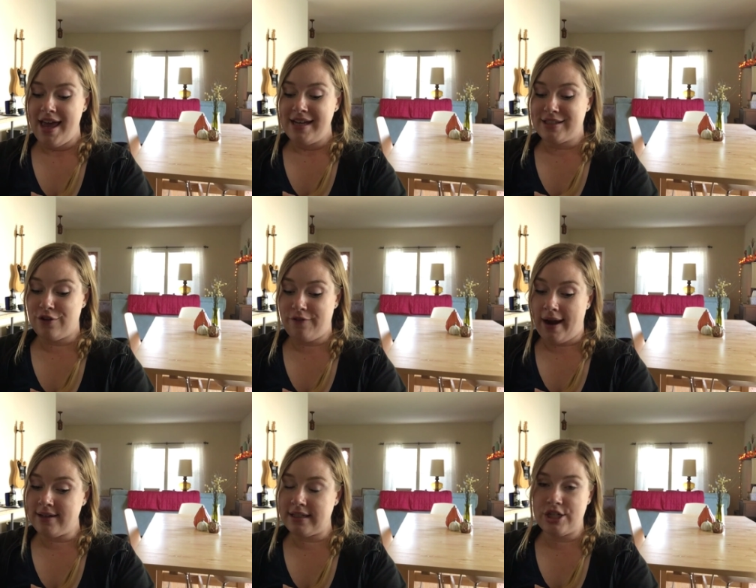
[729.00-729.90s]
So
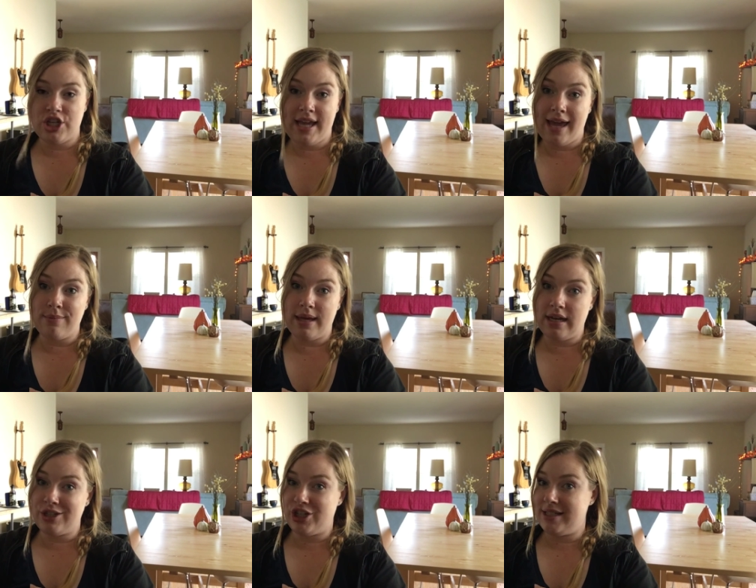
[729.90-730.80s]
finally she came in
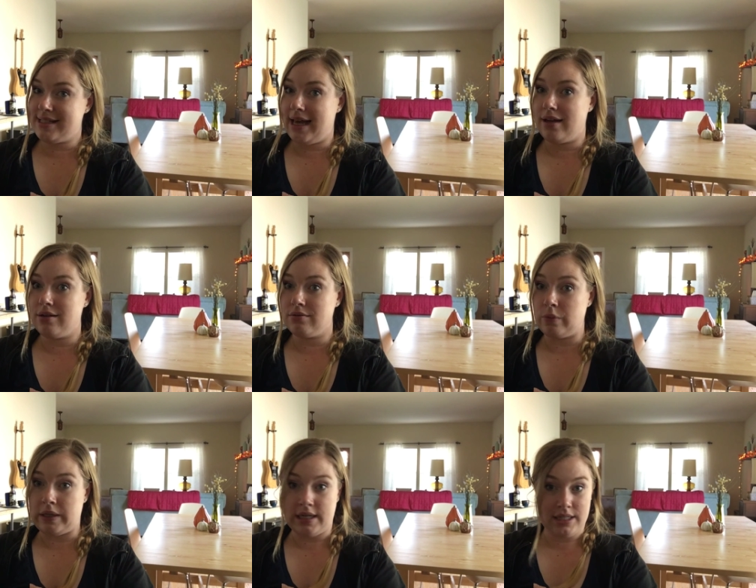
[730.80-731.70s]
and she said,
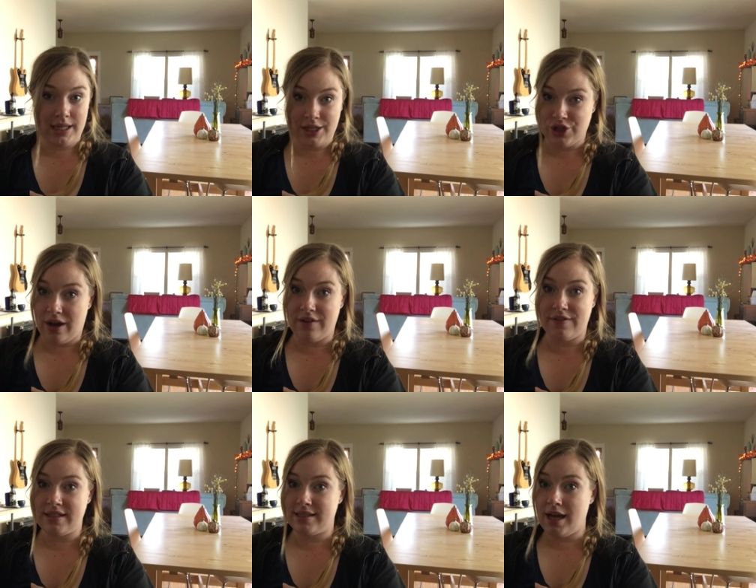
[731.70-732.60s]
we need to get you out of
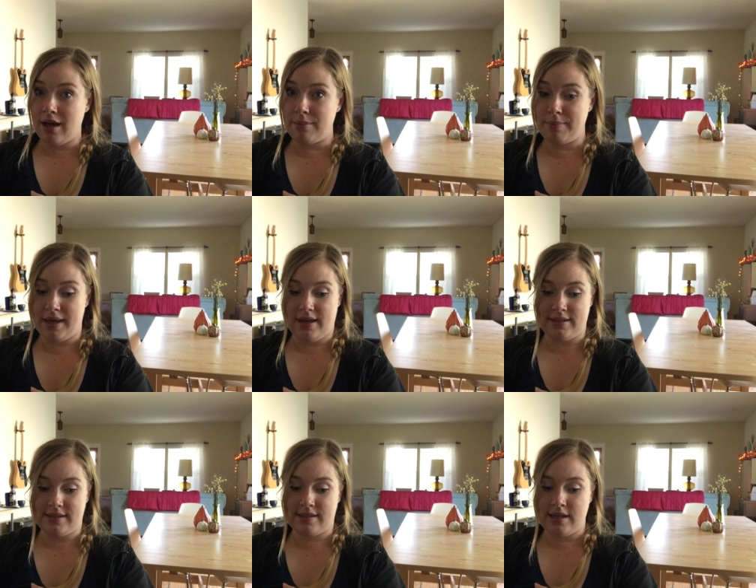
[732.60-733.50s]
this tub
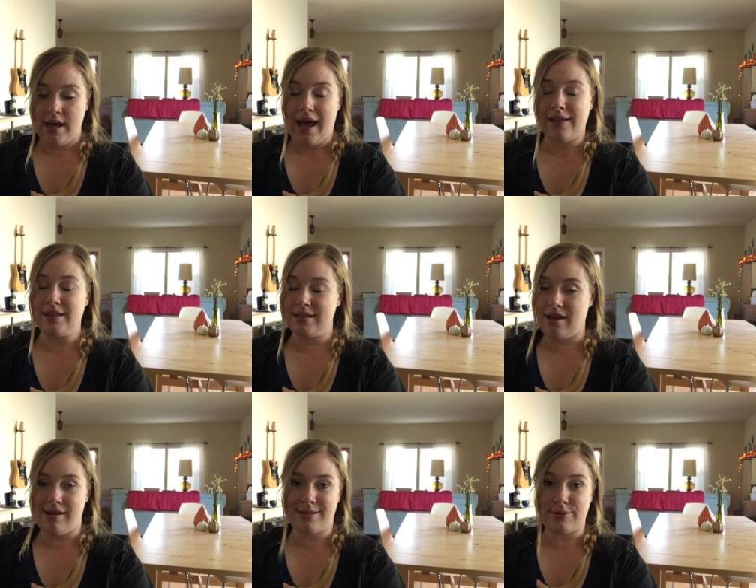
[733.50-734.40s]
because at this
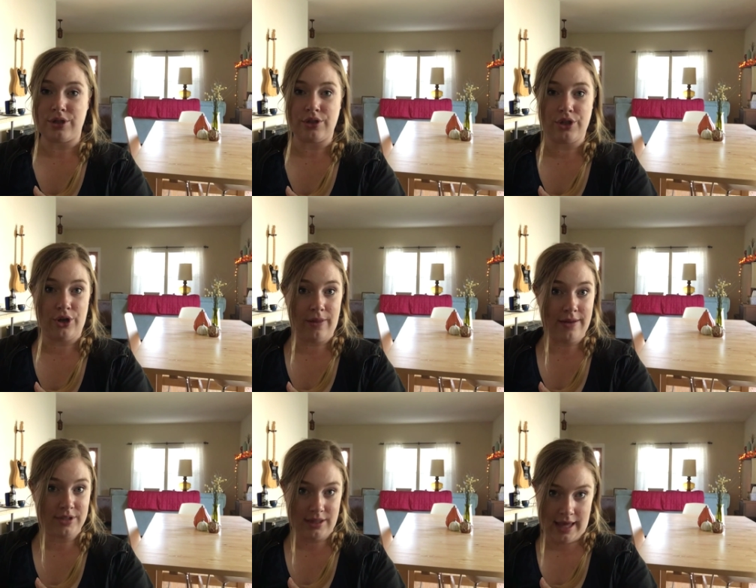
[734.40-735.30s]
hospital you're
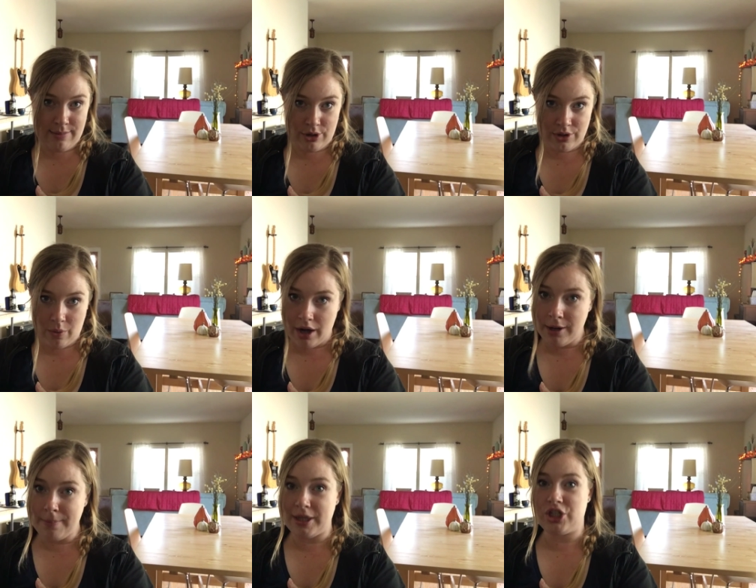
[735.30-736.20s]
allowed to labor in the
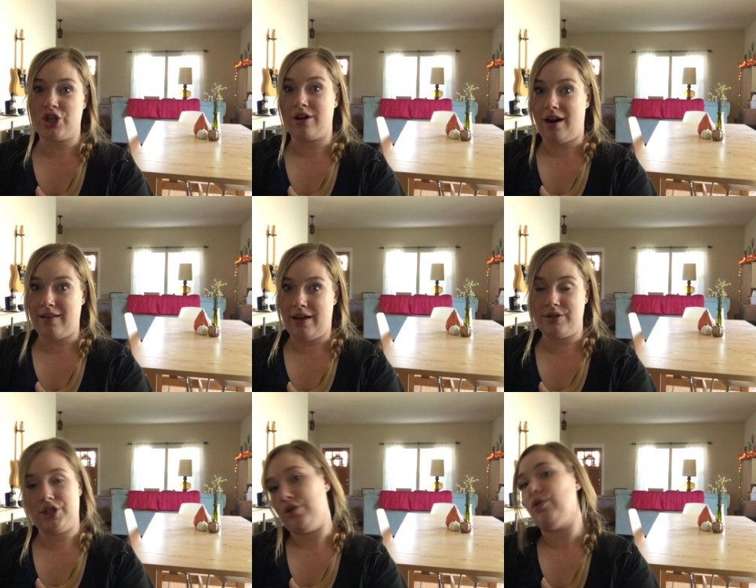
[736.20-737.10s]
water, but you're not
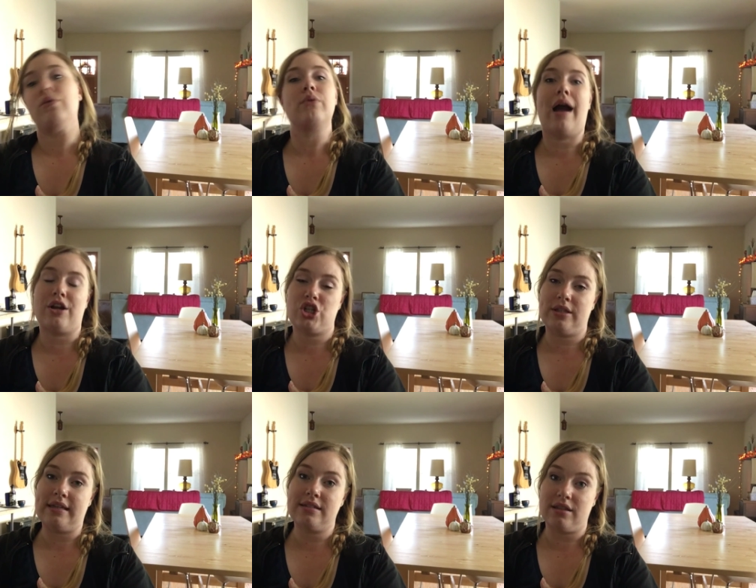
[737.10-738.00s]
allowed to
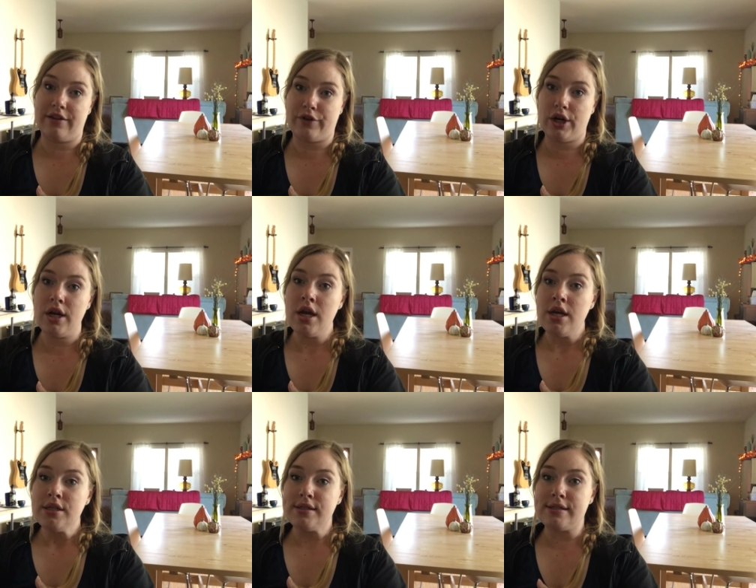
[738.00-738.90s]
actually deliver.
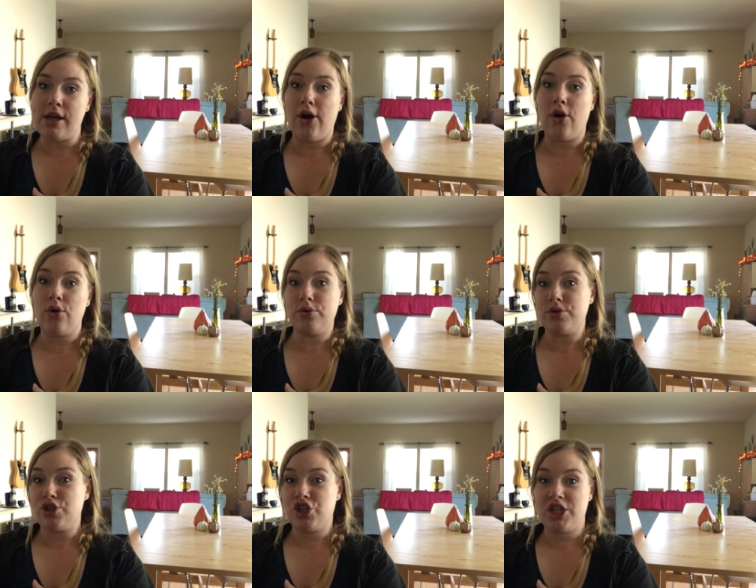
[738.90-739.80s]
So
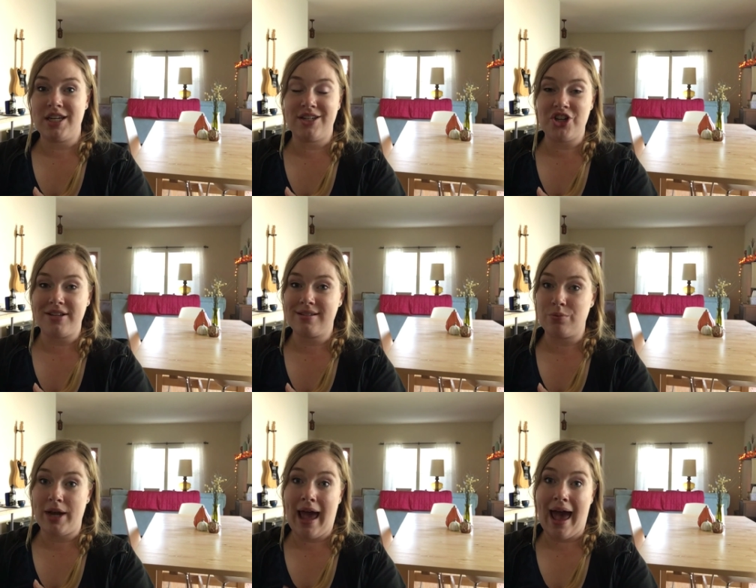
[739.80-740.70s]
she just
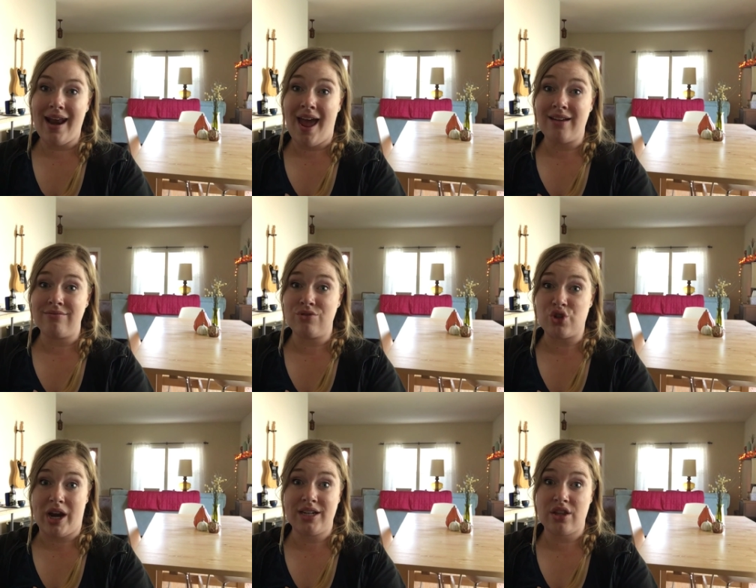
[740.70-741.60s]
went ahead and
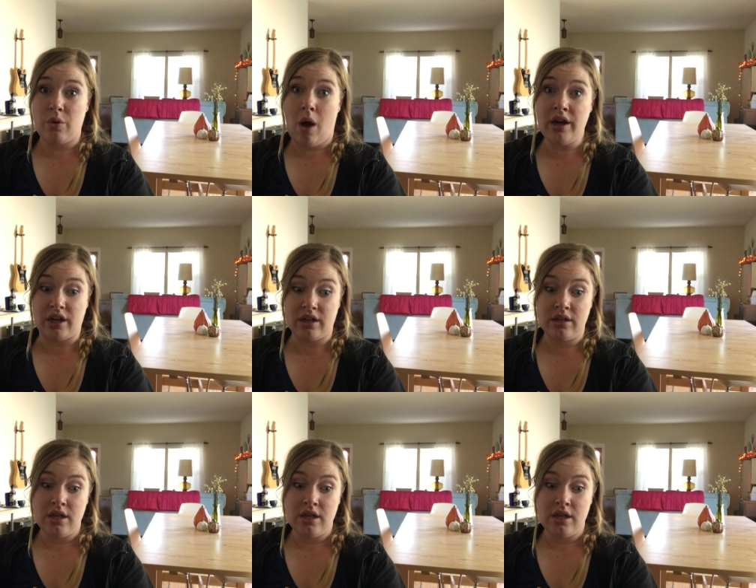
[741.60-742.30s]
drained the water.